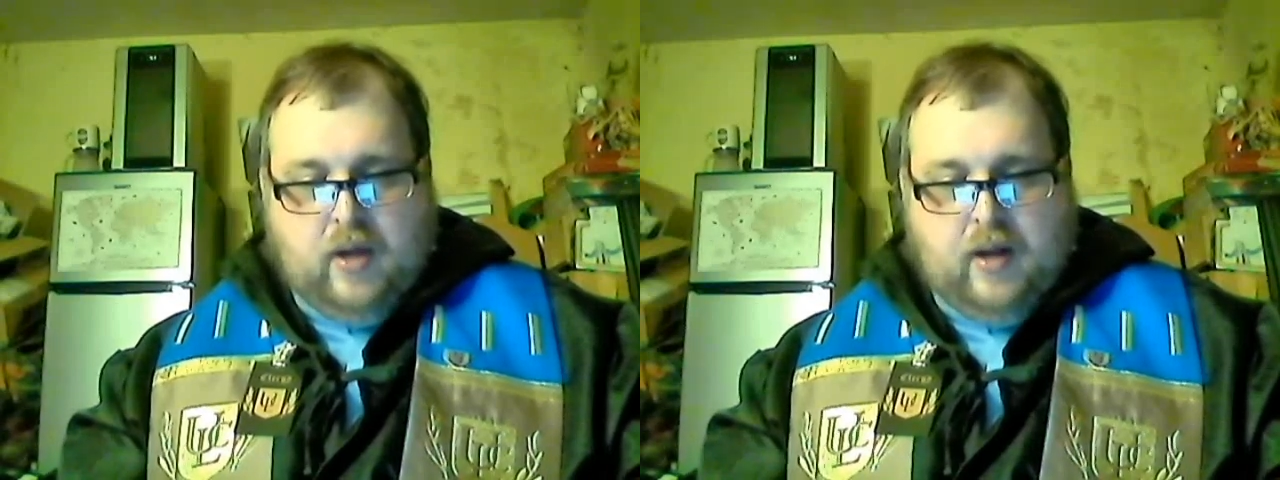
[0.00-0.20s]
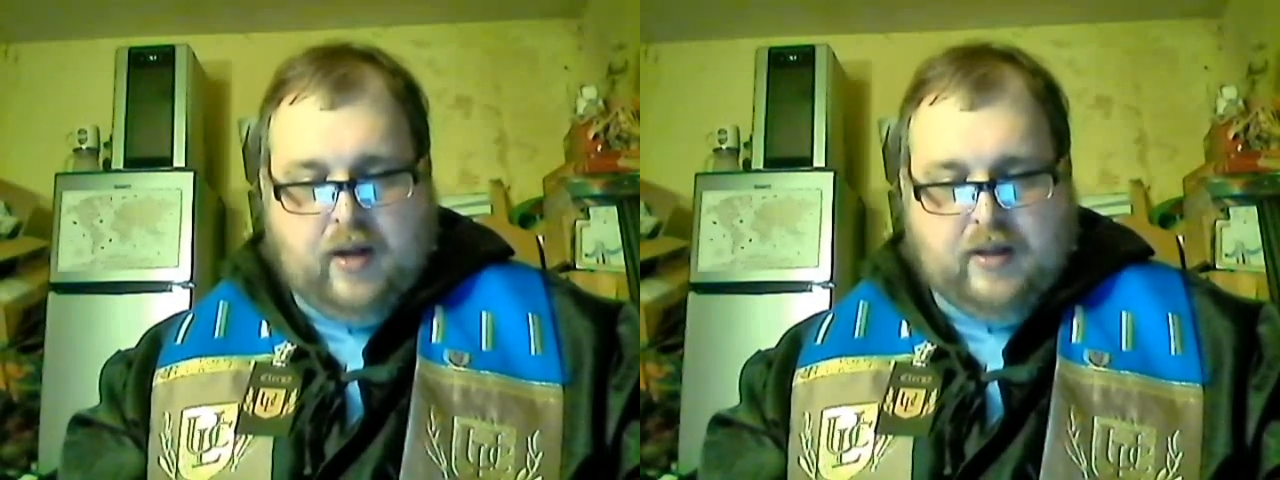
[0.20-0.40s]

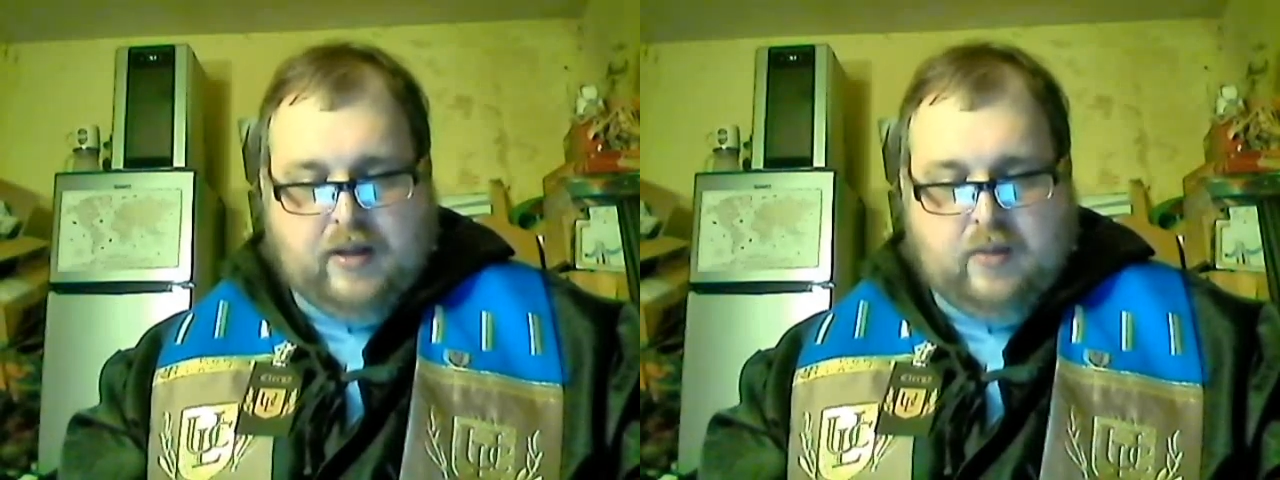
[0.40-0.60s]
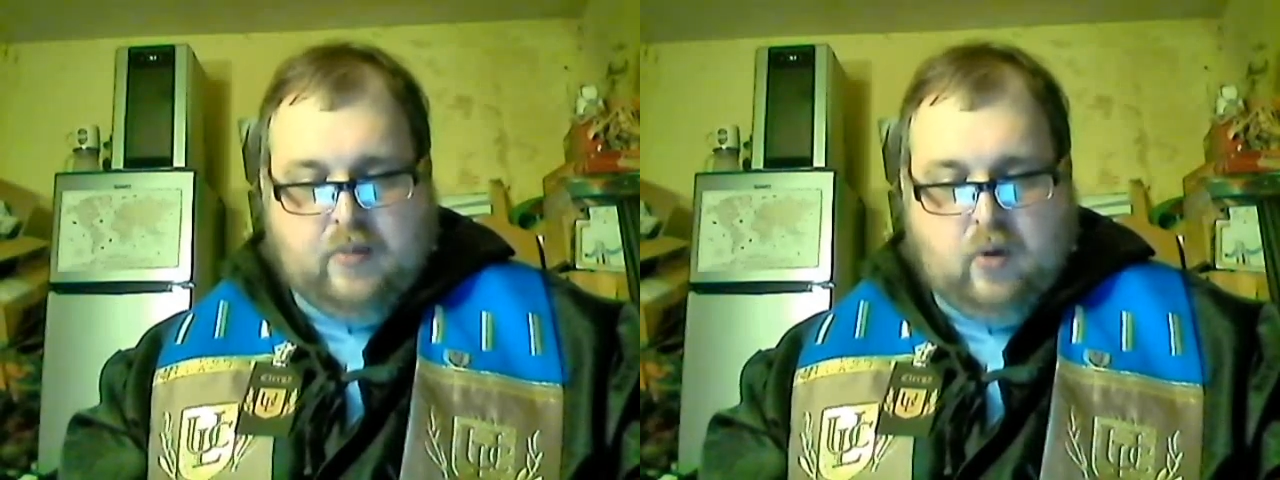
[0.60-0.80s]
he let the
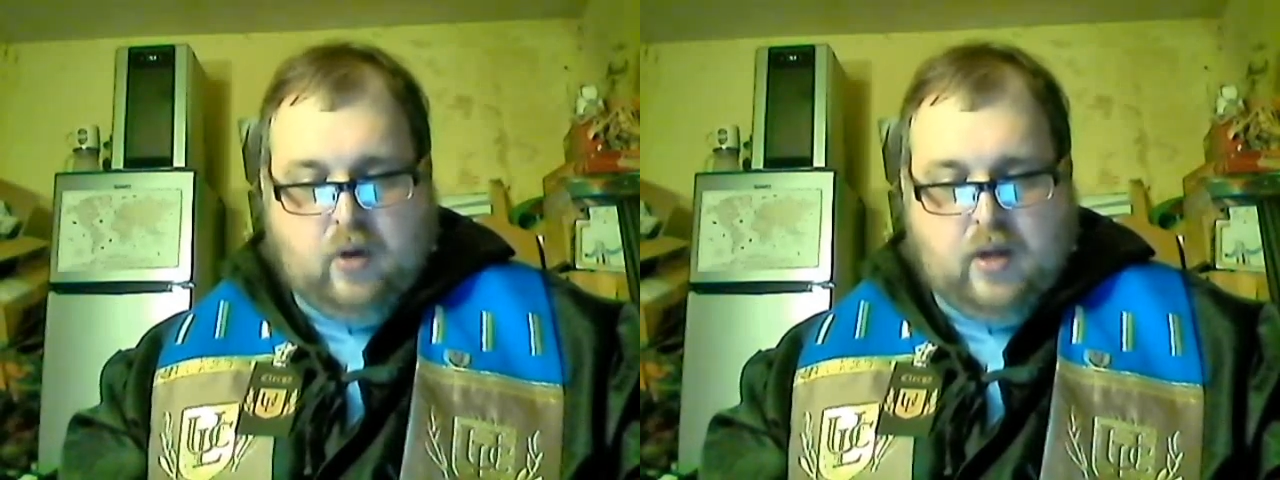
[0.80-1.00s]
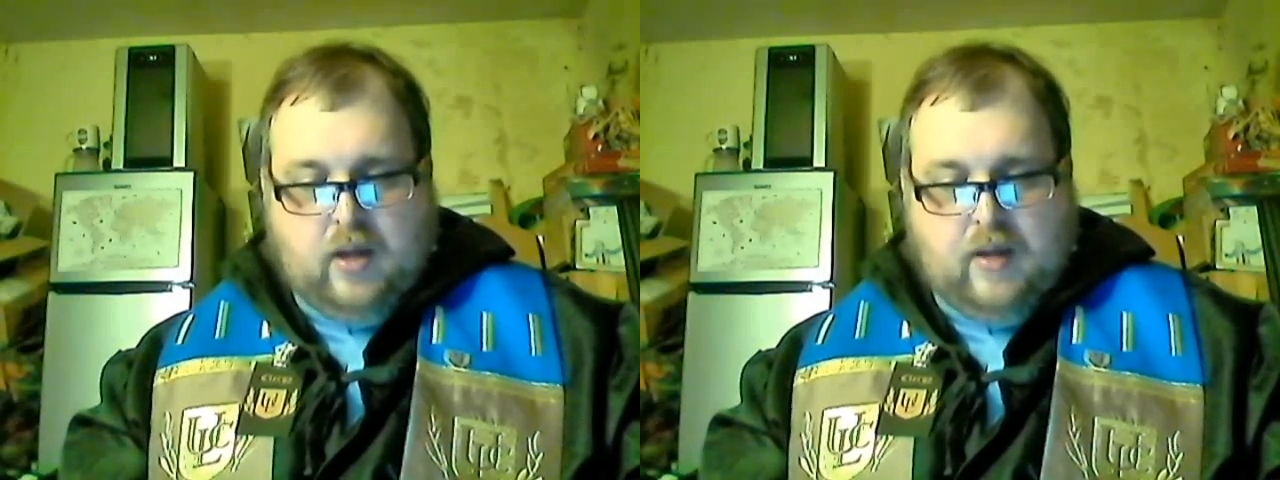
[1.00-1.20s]
little
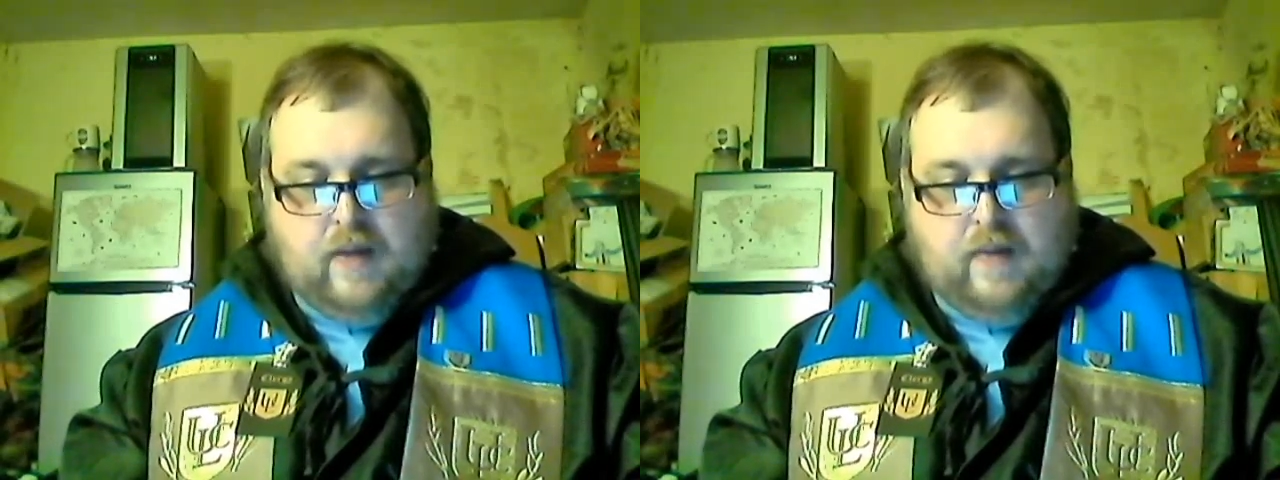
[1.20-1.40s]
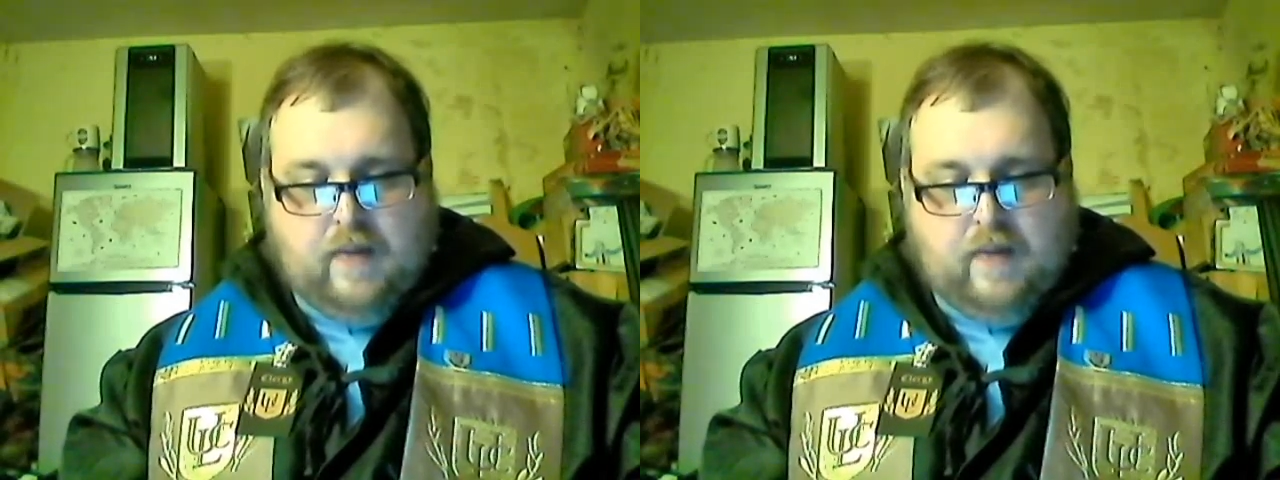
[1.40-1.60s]
boy
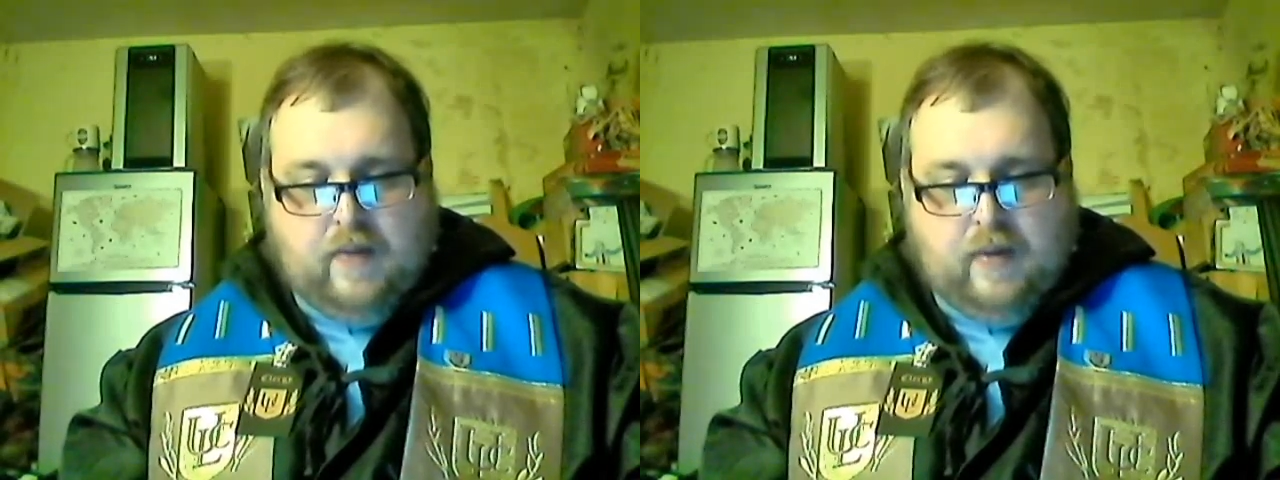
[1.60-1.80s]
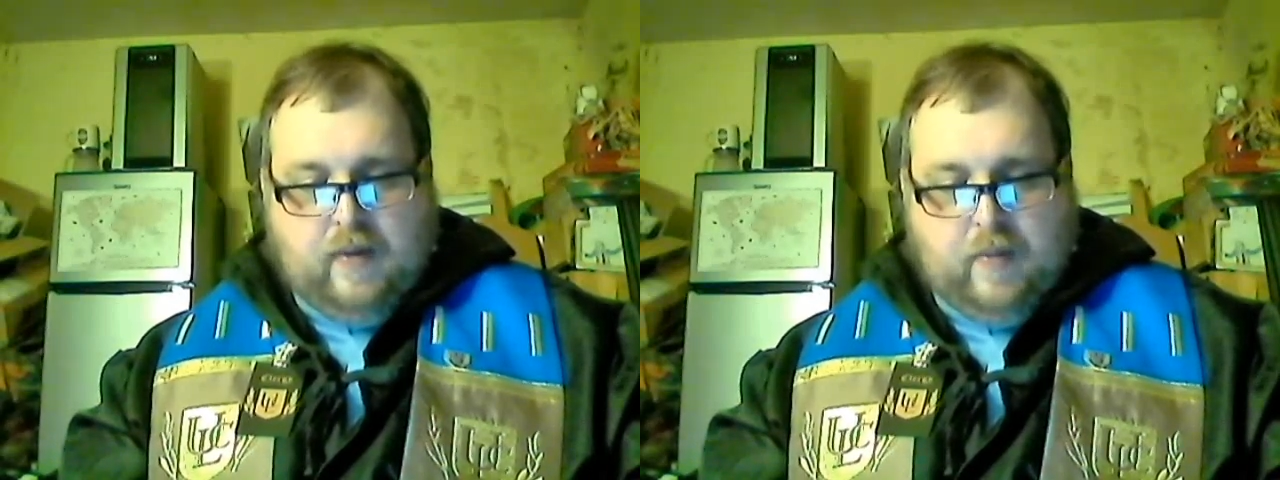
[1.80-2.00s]

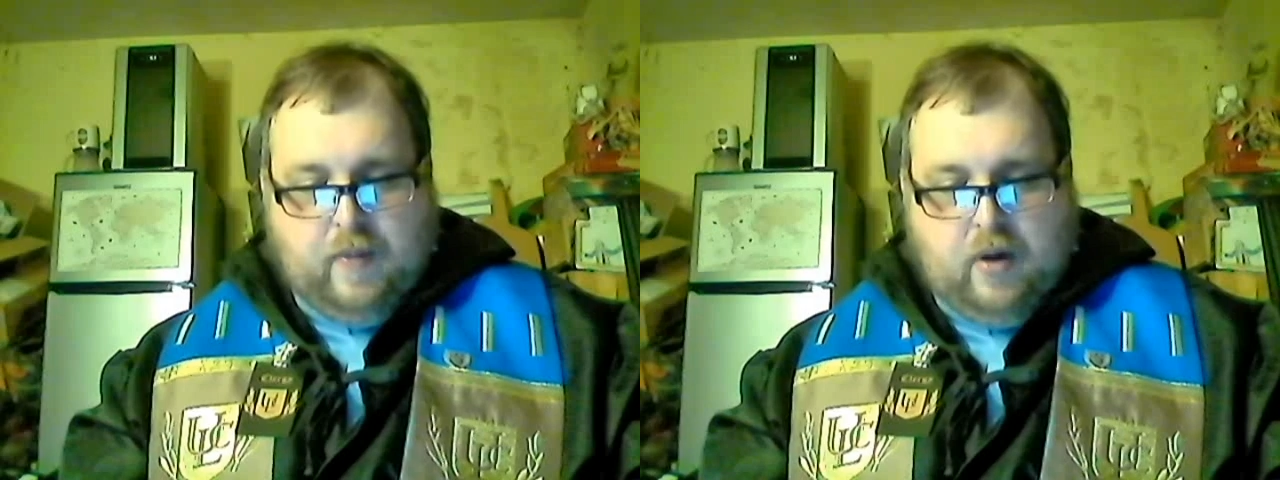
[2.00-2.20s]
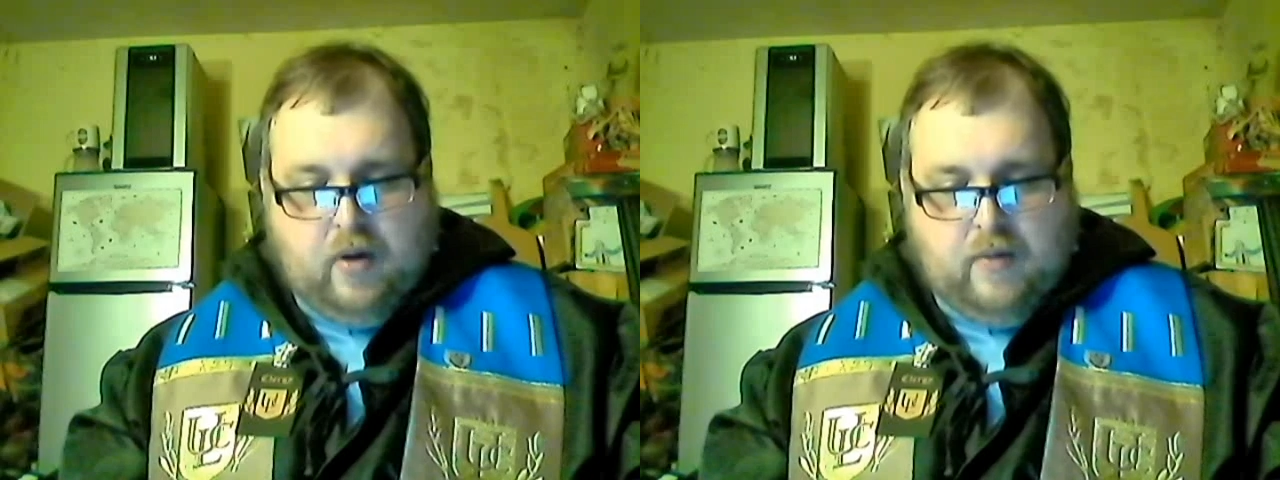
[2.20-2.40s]
in the
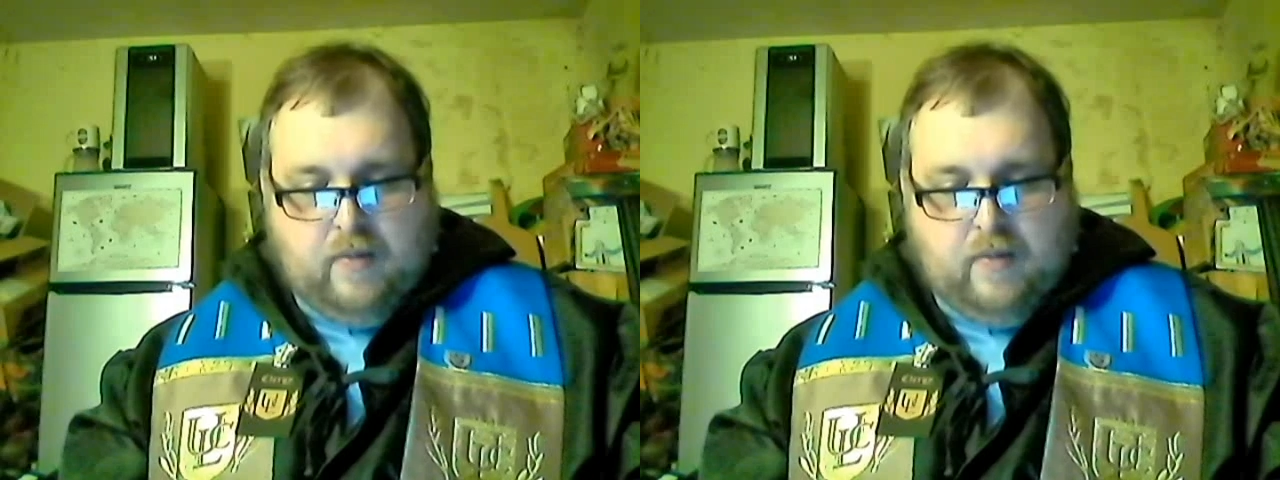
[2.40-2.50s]
barn.